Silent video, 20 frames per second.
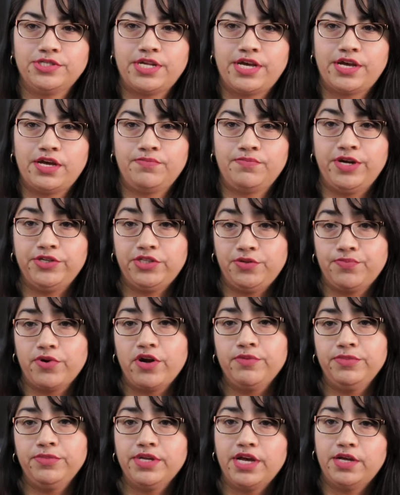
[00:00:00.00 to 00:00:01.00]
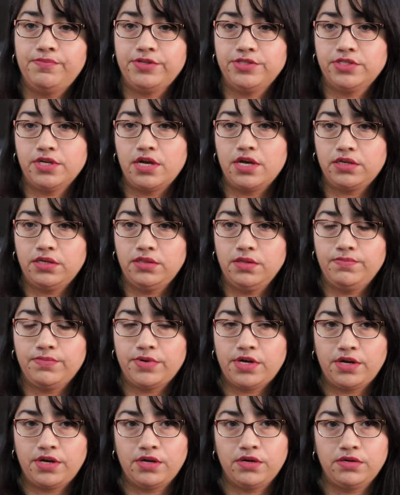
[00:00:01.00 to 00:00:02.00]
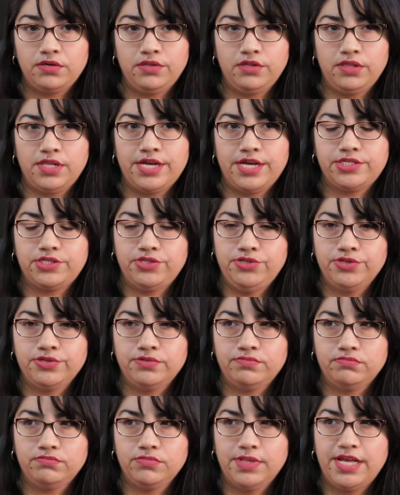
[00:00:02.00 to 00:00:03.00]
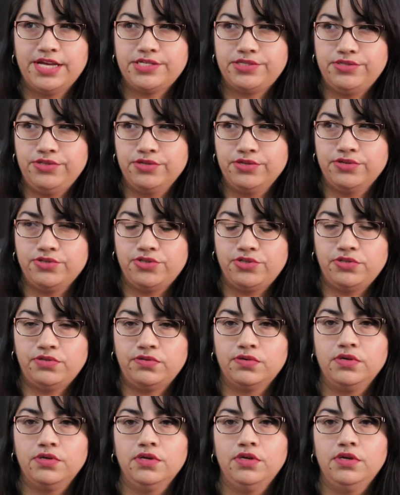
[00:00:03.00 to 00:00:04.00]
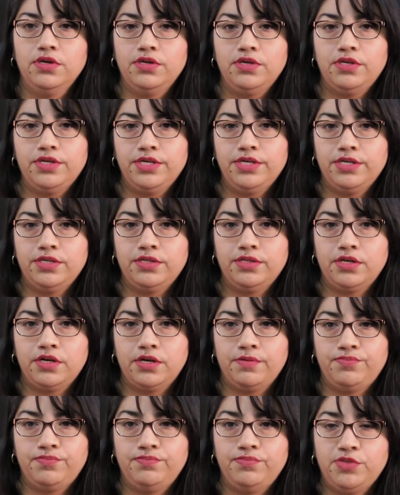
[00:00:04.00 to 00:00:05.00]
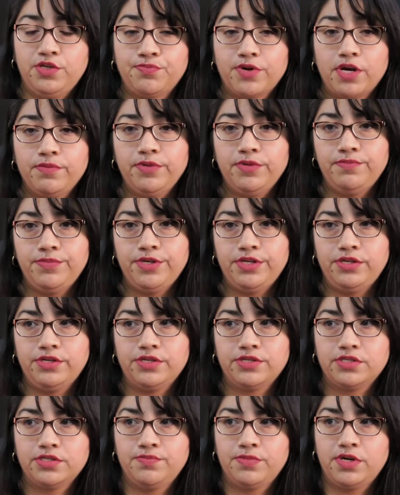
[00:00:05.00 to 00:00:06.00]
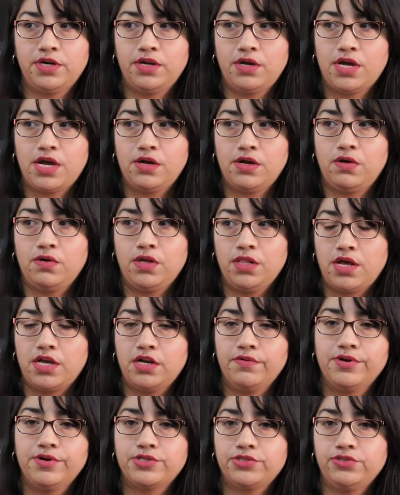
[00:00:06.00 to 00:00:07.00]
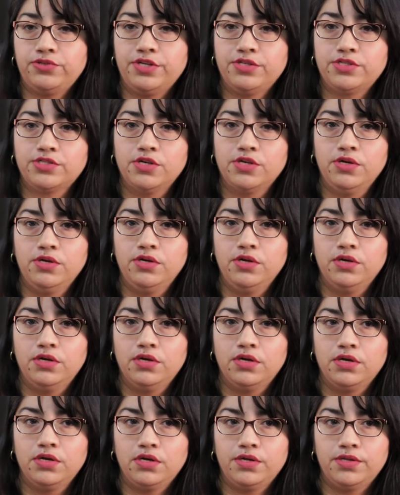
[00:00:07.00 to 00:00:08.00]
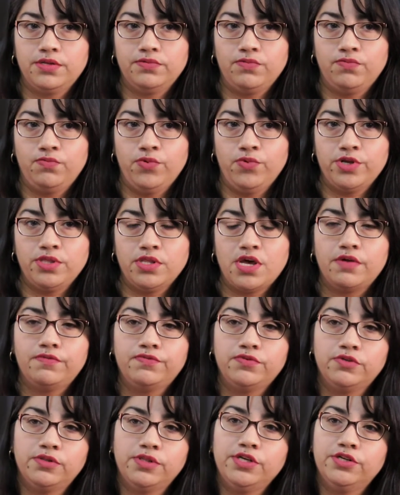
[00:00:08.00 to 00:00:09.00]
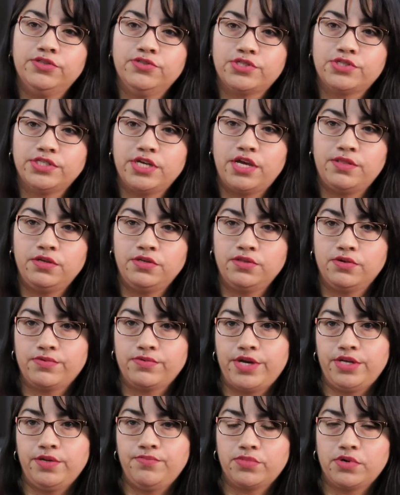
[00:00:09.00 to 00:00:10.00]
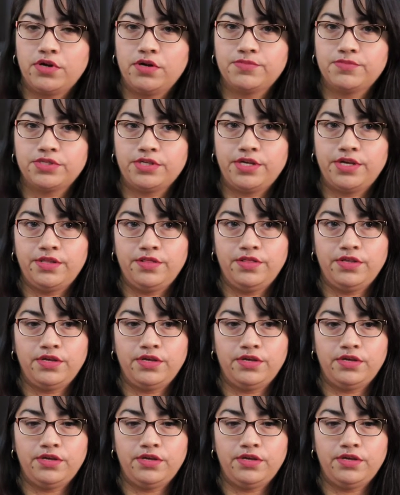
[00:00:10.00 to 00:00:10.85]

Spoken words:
that my department had been talking about the last year or two in department meetings, about how a lot of our students were not fully understanding the writing prompts, and